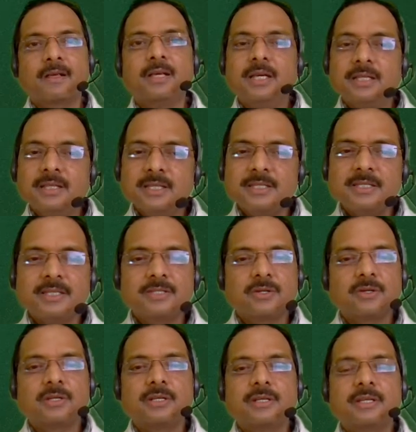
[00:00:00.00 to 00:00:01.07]
This
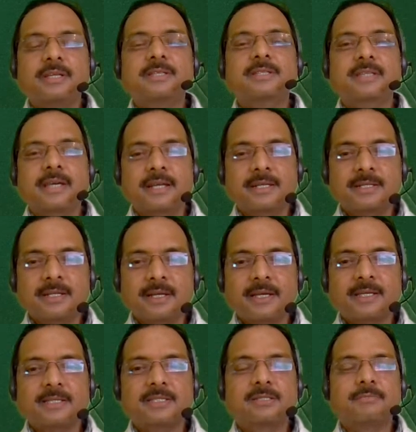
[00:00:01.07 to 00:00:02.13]
disorder is
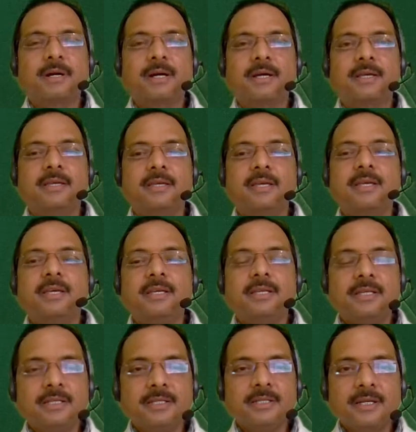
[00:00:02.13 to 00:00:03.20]
characterized by
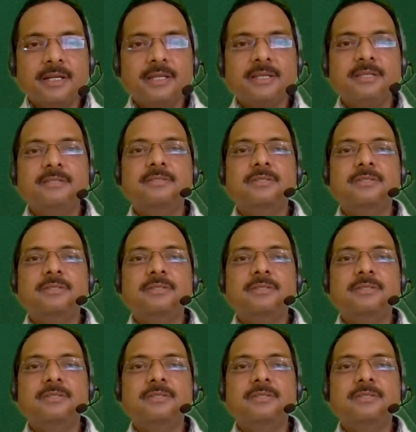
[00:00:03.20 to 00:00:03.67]
increased